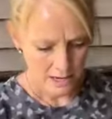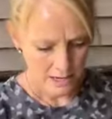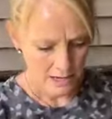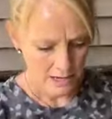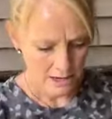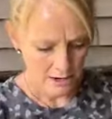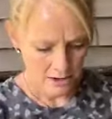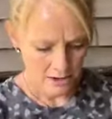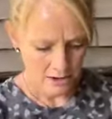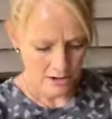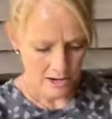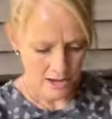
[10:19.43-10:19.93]
and
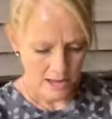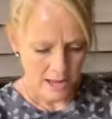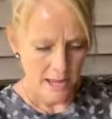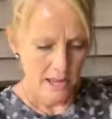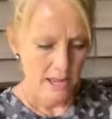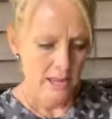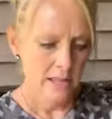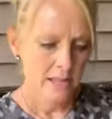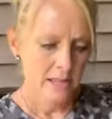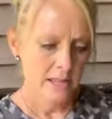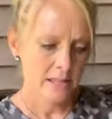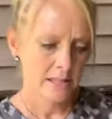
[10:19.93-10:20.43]
here
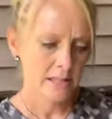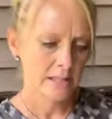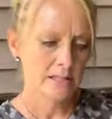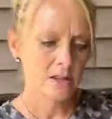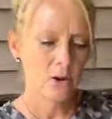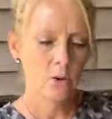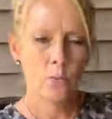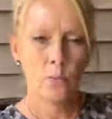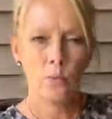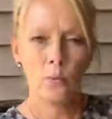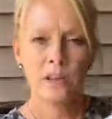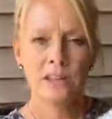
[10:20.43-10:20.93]

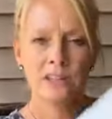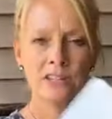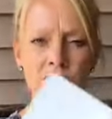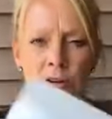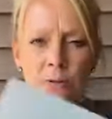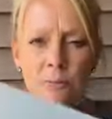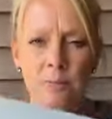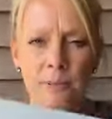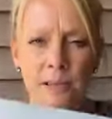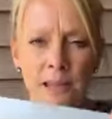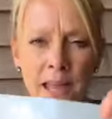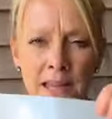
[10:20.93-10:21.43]
is
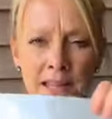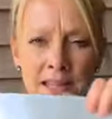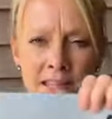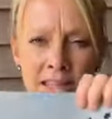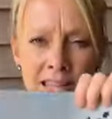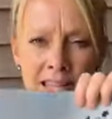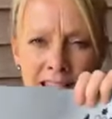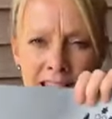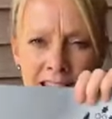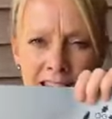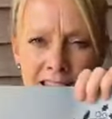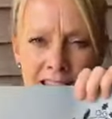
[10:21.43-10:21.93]
Winter
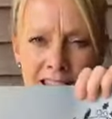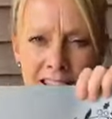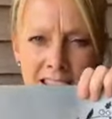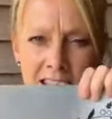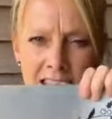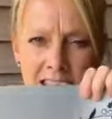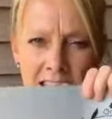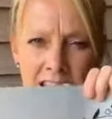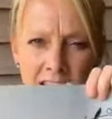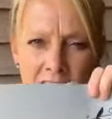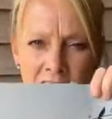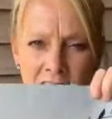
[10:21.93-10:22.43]
Blessings.
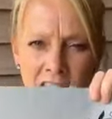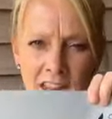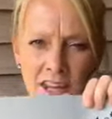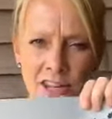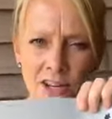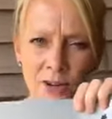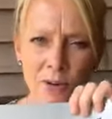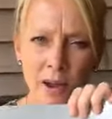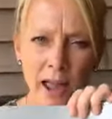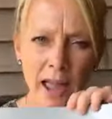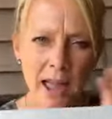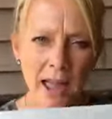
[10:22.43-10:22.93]
And
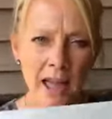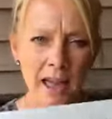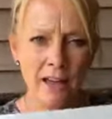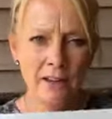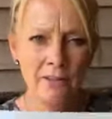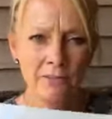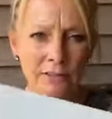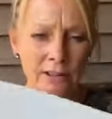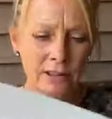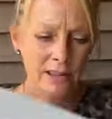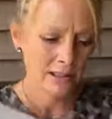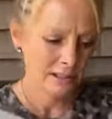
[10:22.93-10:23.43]
then you
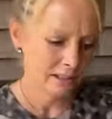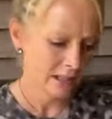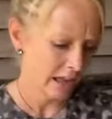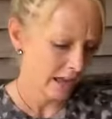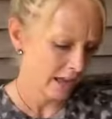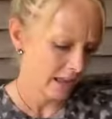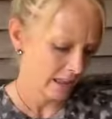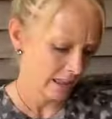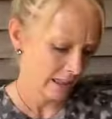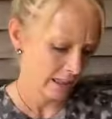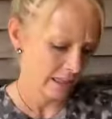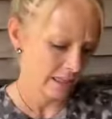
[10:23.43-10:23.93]
have
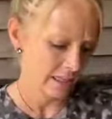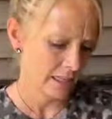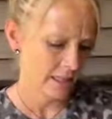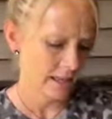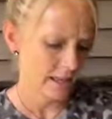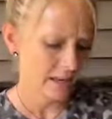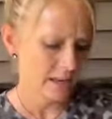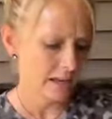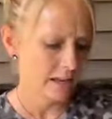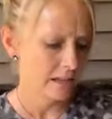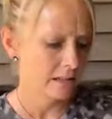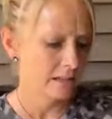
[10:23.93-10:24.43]
like
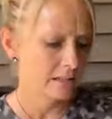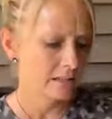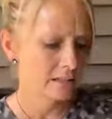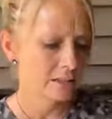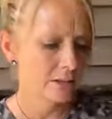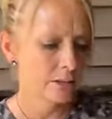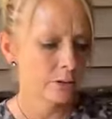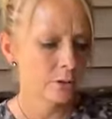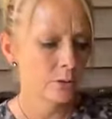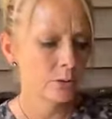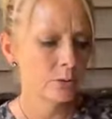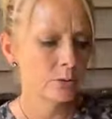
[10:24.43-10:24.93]
the
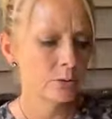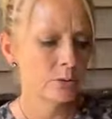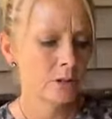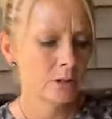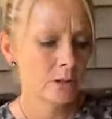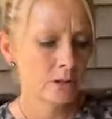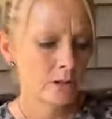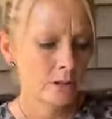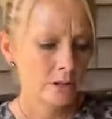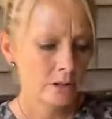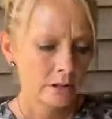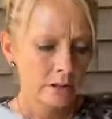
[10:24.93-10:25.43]
little
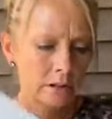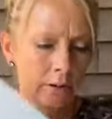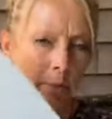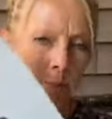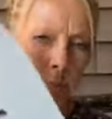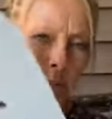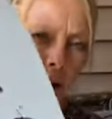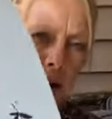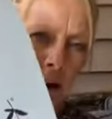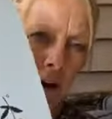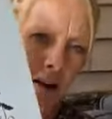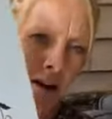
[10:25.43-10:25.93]

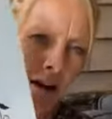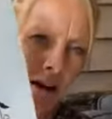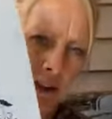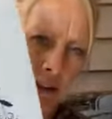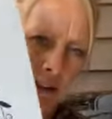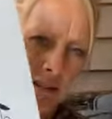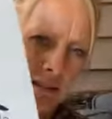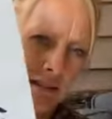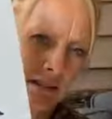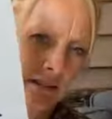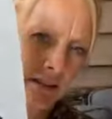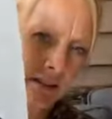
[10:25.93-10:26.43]

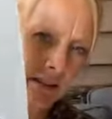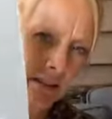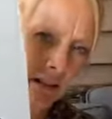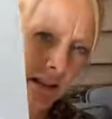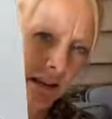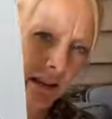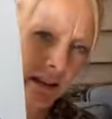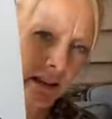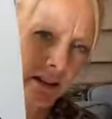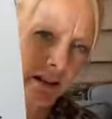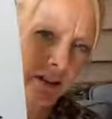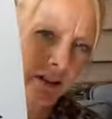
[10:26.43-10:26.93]
berries
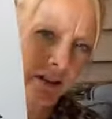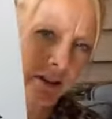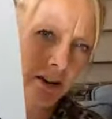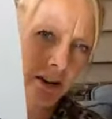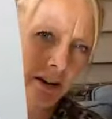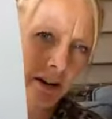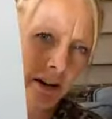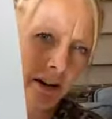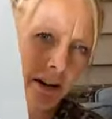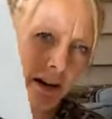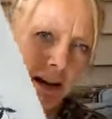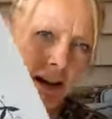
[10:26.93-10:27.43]

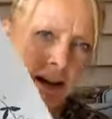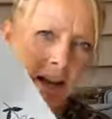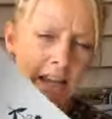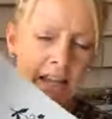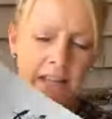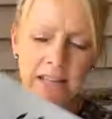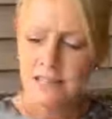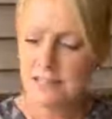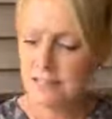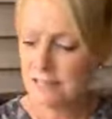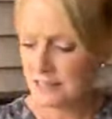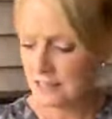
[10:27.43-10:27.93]
here
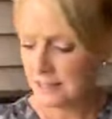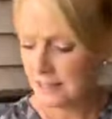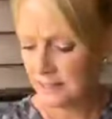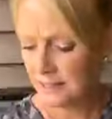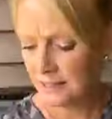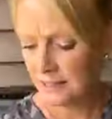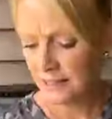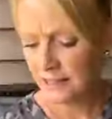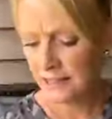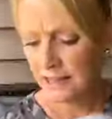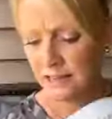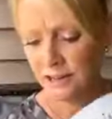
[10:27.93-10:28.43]
and
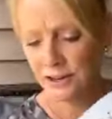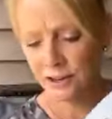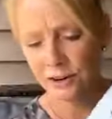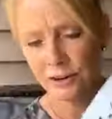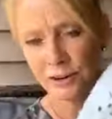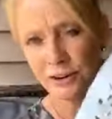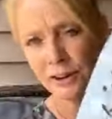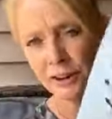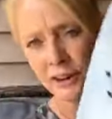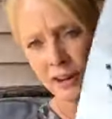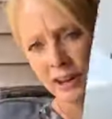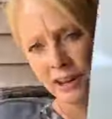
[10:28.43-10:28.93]

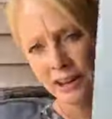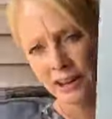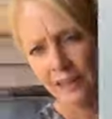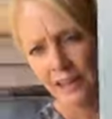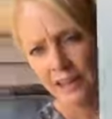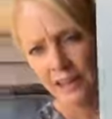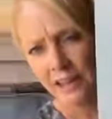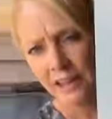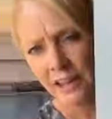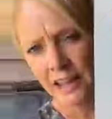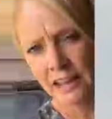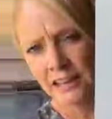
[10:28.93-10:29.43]
here.
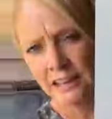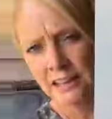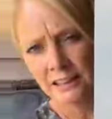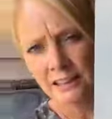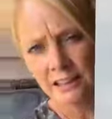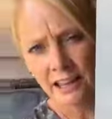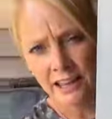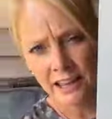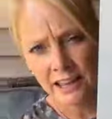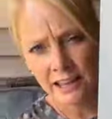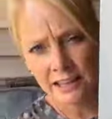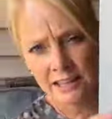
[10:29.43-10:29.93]
And
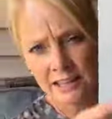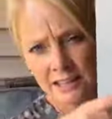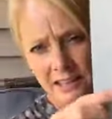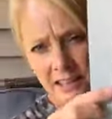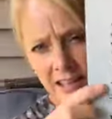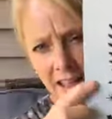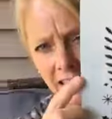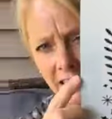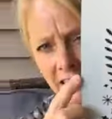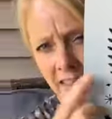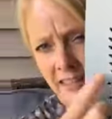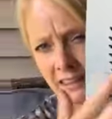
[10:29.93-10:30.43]
like,
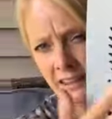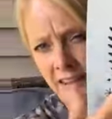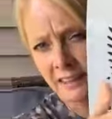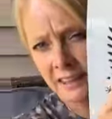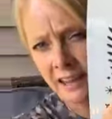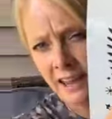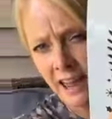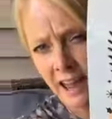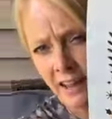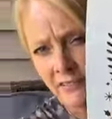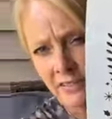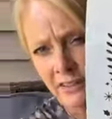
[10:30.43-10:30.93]
and then
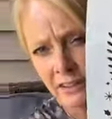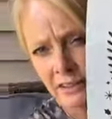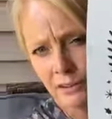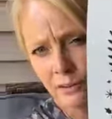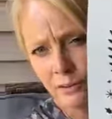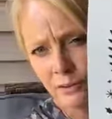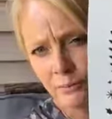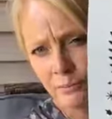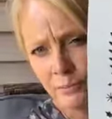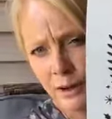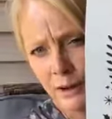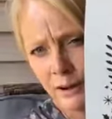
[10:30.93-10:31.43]
they have the
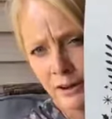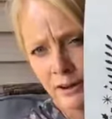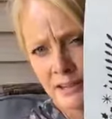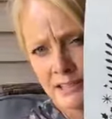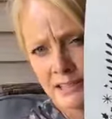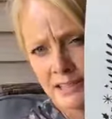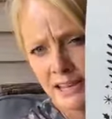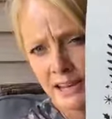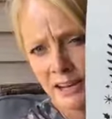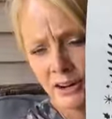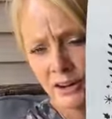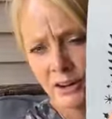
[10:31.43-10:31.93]
little
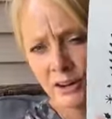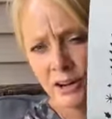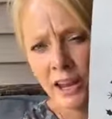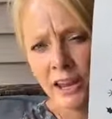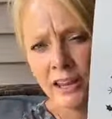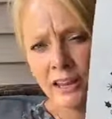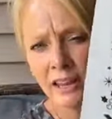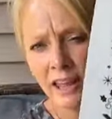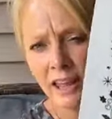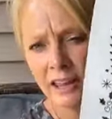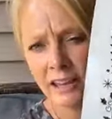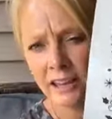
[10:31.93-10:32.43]
berries here.
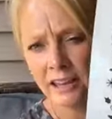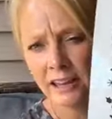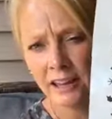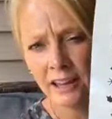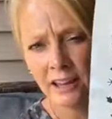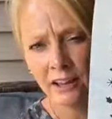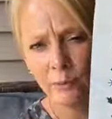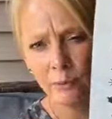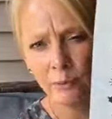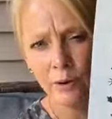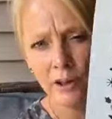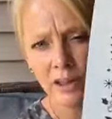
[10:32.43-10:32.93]
And like
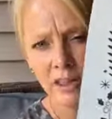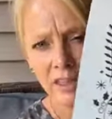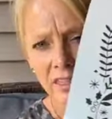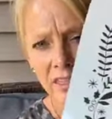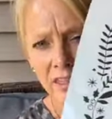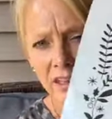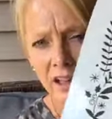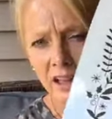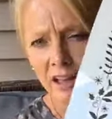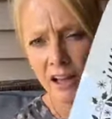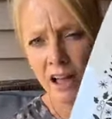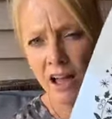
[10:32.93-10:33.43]
with
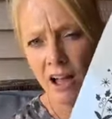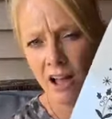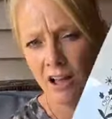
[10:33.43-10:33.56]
